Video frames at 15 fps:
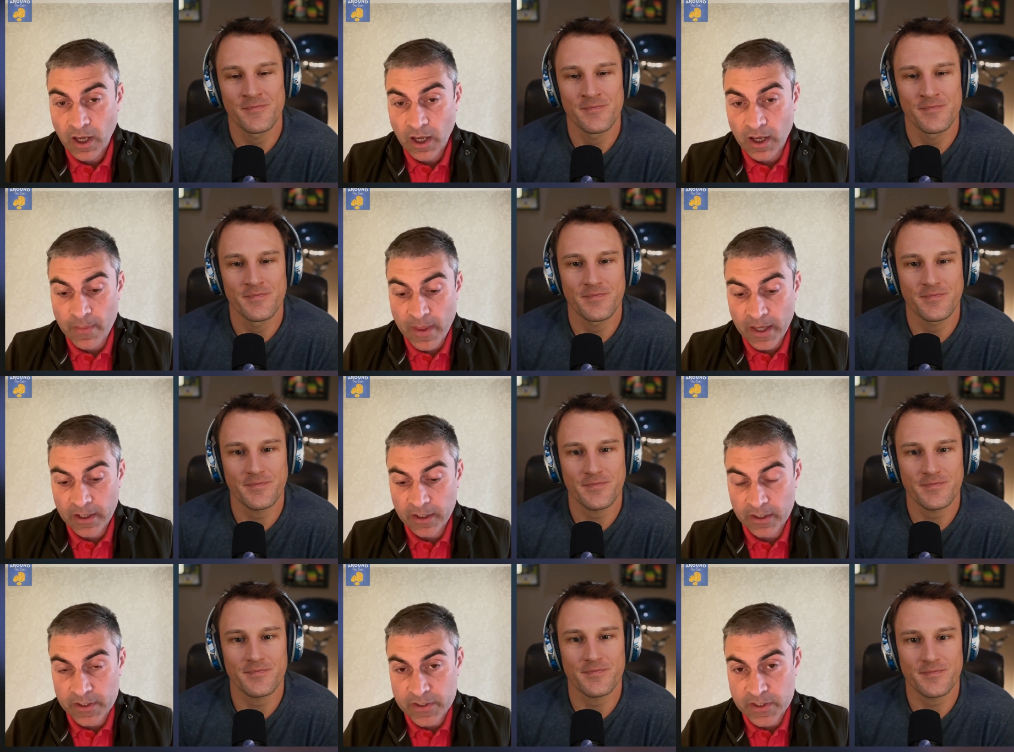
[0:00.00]
Speaker 1: And that
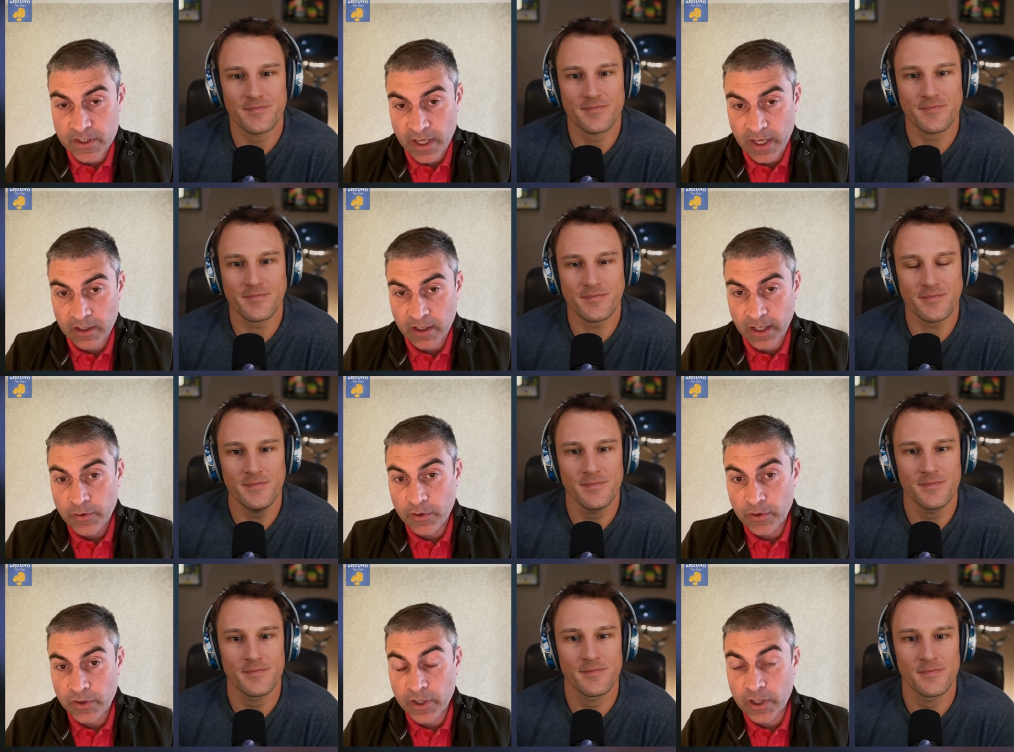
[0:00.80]
is that uh,
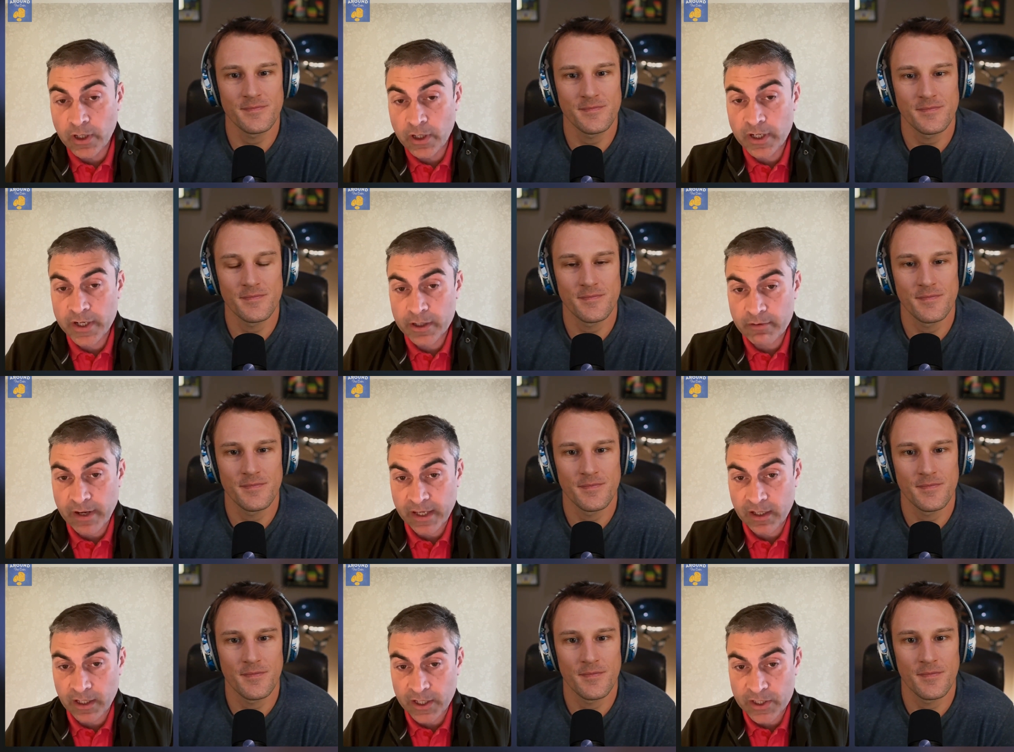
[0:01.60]
the earlier
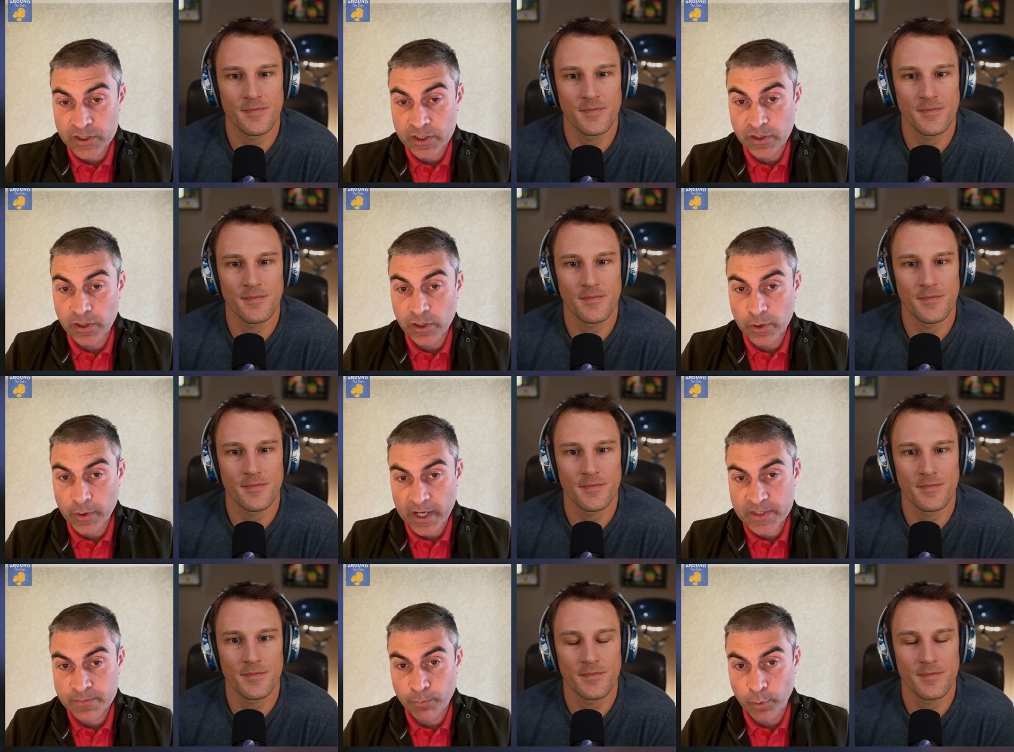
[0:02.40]
regulation in the
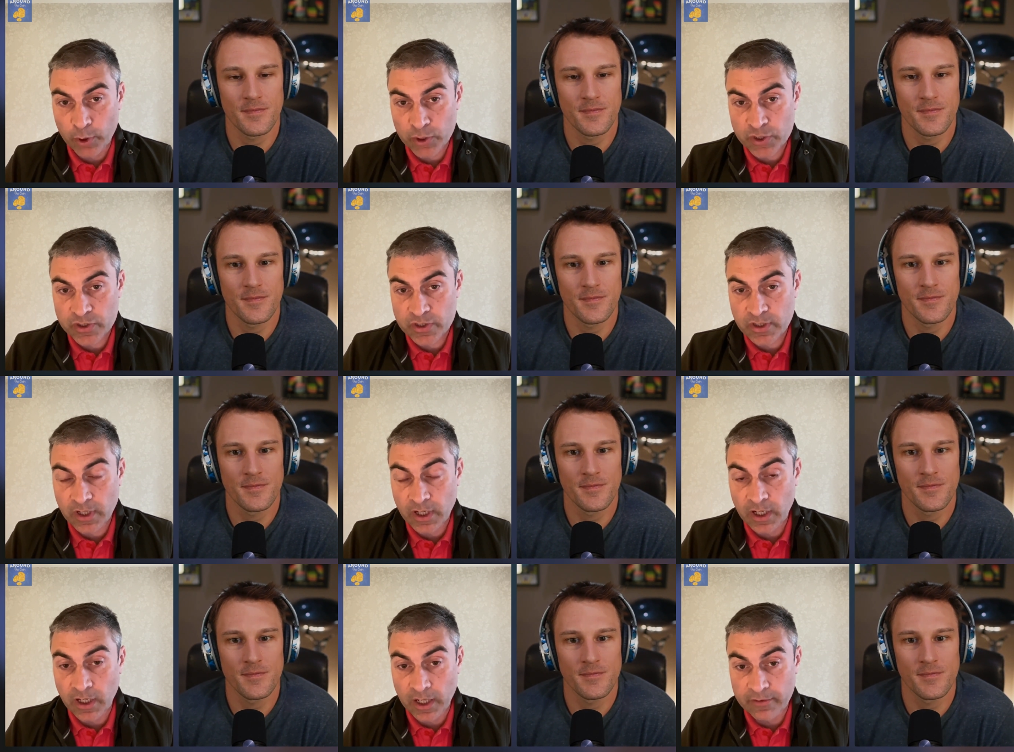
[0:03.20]
US pushed
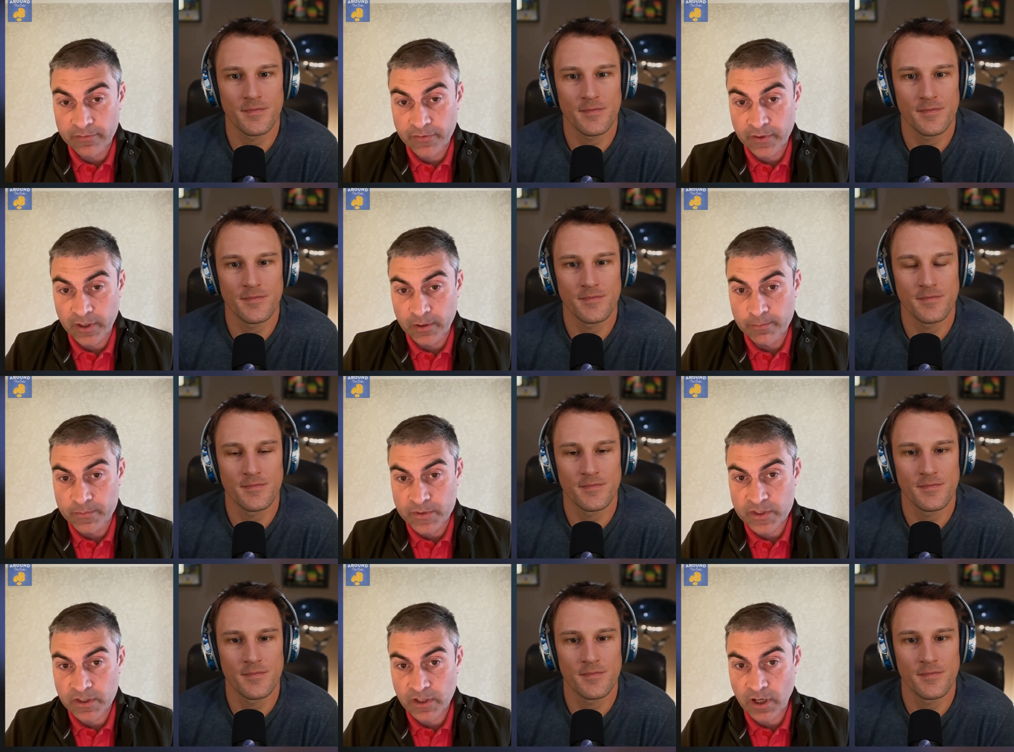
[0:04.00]
a lot of
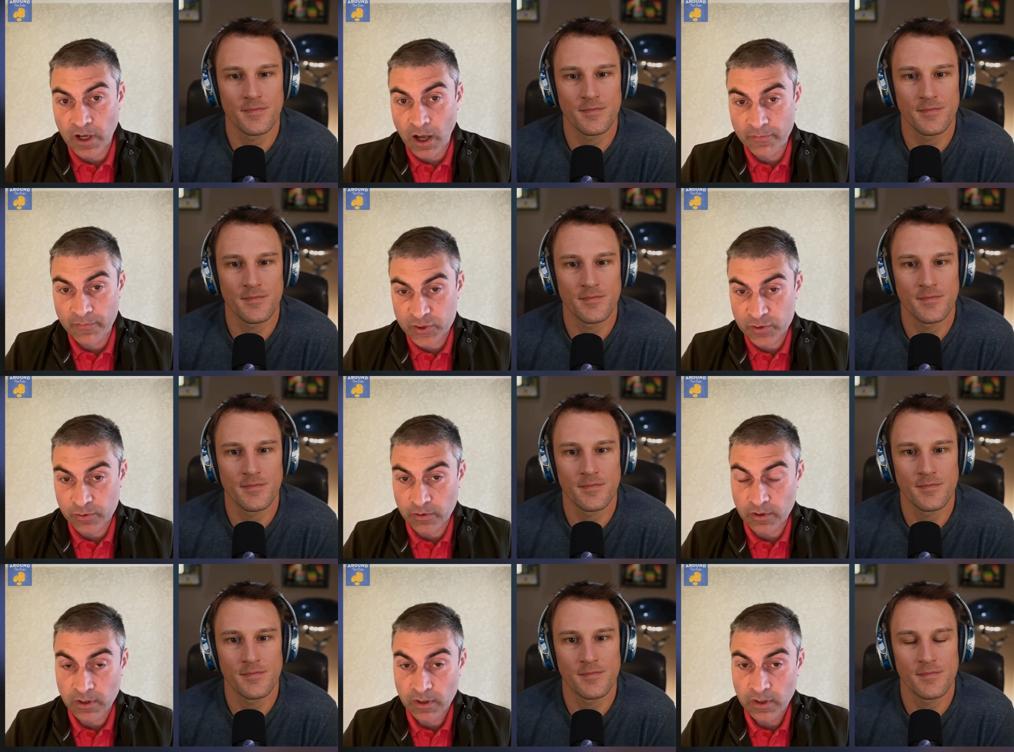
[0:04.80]
firms offshore.